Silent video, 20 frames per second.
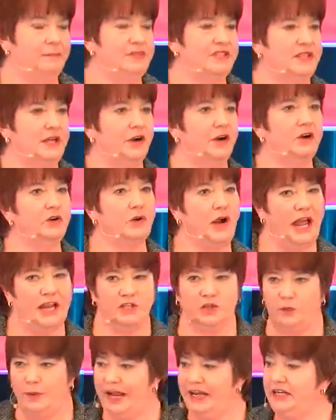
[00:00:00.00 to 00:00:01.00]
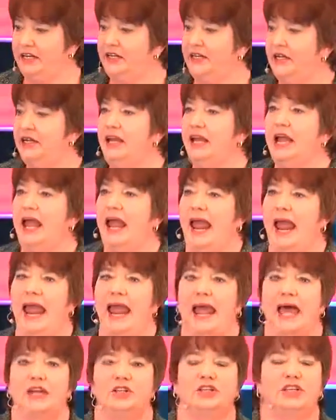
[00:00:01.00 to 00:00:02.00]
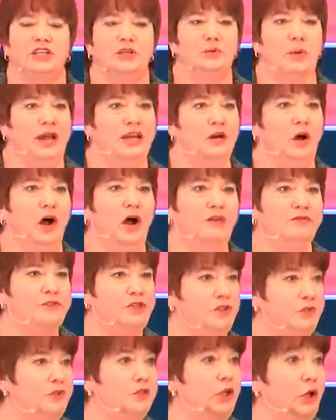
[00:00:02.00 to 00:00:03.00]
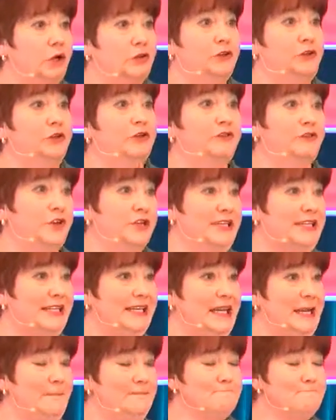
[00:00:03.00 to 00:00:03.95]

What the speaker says: Sarah graduated, and she went off to the local university,